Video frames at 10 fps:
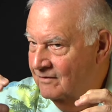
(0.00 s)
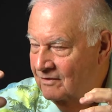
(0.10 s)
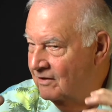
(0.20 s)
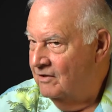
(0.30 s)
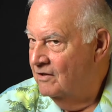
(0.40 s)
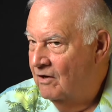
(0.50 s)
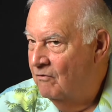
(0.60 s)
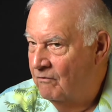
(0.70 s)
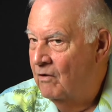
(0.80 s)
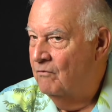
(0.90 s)
you need to go
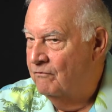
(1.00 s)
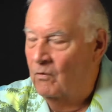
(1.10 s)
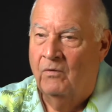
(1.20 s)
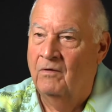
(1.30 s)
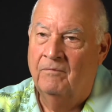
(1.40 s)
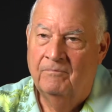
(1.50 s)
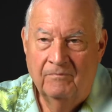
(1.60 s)
vote for